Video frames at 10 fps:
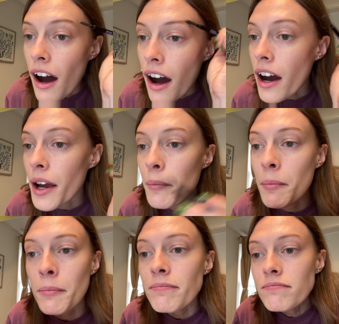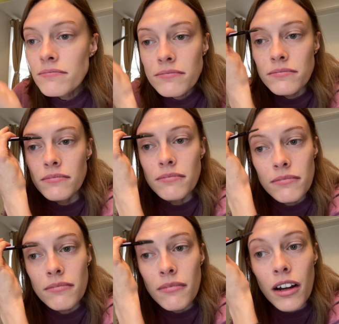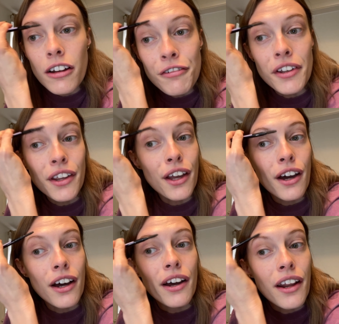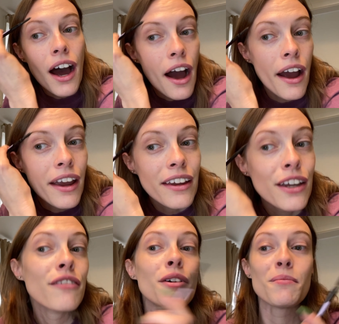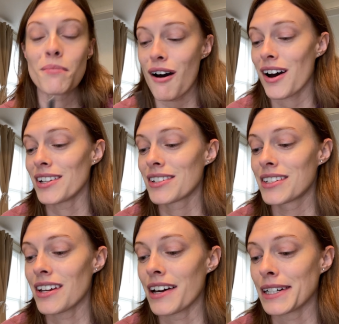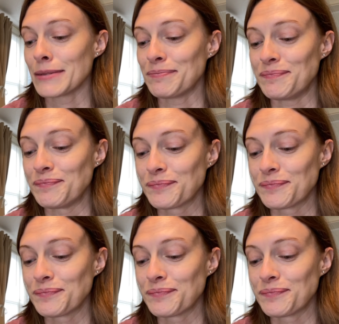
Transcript: I'm feeling good. I even bought a